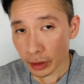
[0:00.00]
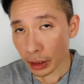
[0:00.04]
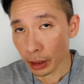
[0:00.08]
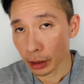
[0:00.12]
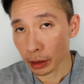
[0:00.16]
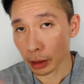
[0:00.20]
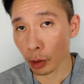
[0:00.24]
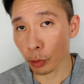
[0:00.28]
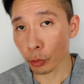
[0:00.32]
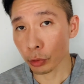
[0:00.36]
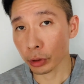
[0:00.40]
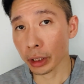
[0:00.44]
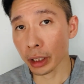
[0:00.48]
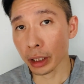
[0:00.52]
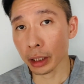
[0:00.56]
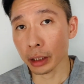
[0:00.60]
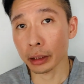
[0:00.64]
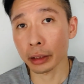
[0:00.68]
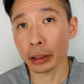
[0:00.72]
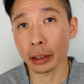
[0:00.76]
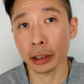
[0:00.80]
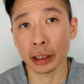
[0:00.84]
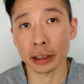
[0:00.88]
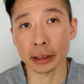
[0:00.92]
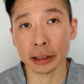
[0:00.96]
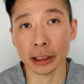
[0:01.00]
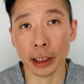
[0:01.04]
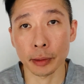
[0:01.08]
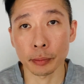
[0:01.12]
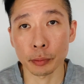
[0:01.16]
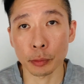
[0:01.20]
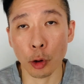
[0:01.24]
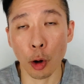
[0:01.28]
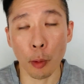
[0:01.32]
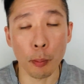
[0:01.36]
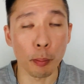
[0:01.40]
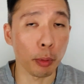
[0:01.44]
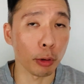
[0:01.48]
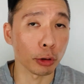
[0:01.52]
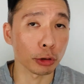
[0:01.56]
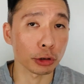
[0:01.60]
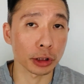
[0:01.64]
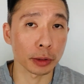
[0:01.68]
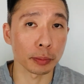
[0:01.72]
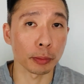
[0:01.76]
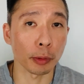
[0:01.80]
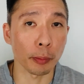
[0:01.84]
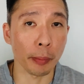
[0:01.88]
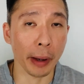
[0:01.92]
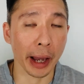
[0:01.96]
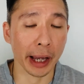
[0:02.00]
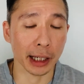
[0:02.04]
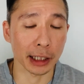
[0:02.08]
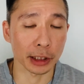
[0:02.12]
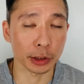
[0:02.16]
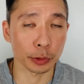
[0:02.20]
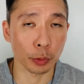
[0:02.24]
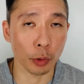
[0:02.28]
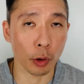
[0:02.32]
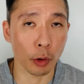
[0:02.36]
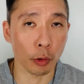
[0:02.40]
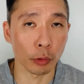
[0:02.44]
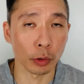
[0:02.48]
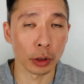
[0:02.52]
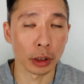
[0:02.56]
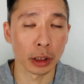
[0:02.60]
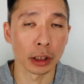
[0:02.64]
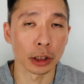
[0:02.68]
Now again, there are some compostable bag as well,